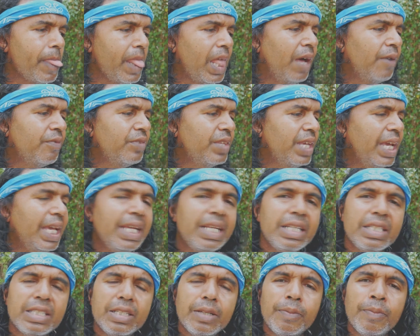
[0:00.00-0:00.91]
I've
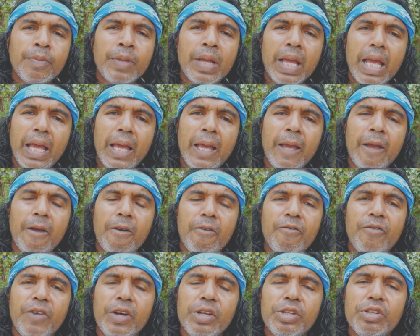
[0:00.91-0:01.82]
taken some
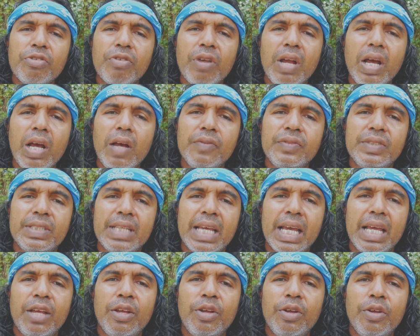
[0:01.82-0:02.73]
photographs
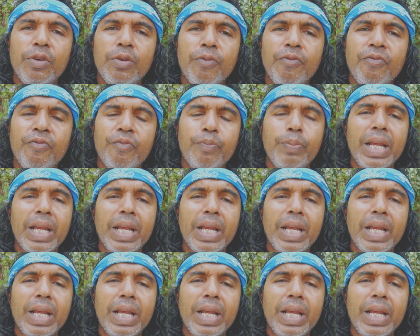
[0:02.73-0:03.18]
at a